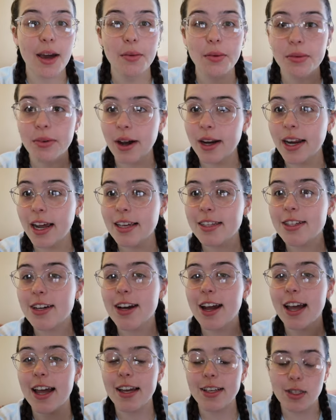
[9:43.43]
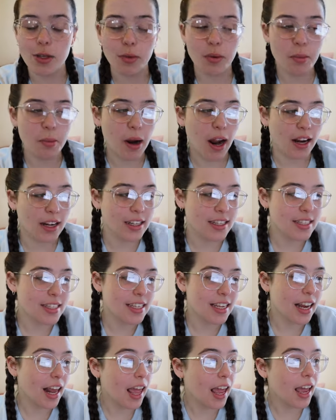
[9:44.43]
We read yesterday, so we'll practice
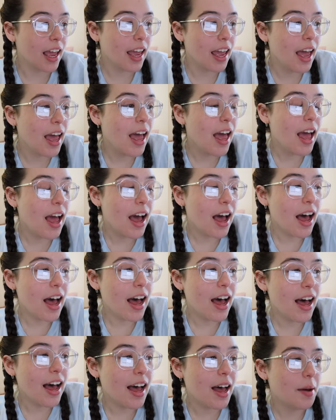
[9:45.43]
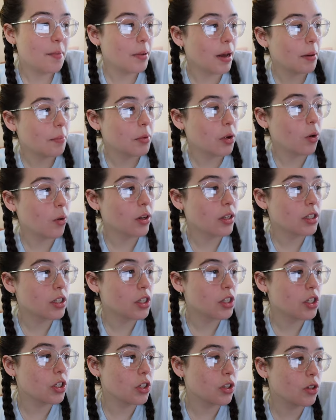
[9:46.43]
today. I'm going to
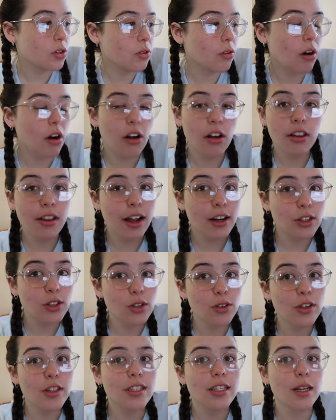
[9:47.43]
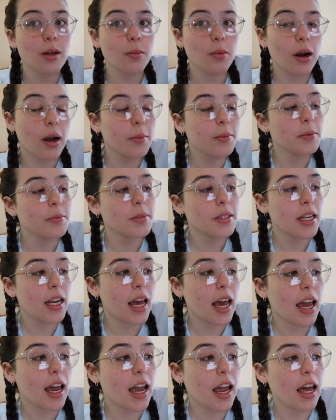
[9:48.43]
do all logical reasoning problems
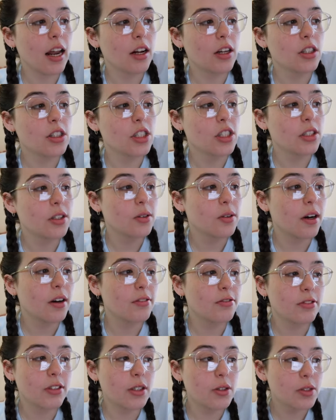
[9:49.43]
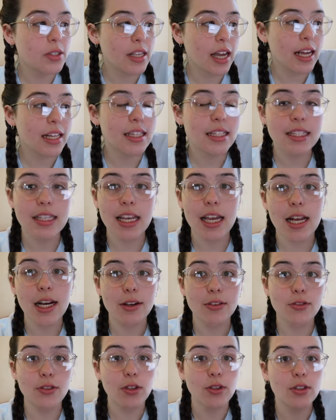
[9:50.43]
today, and I'll do a few sets in a
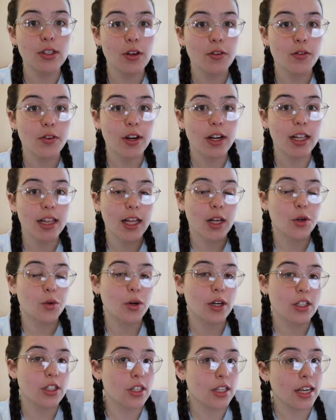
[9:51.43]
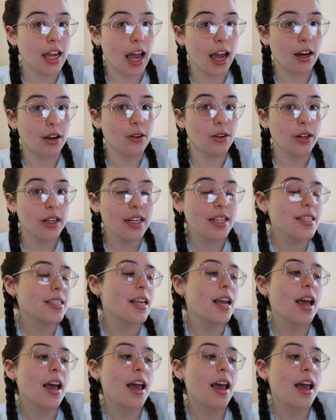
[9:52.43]
few different like question categories.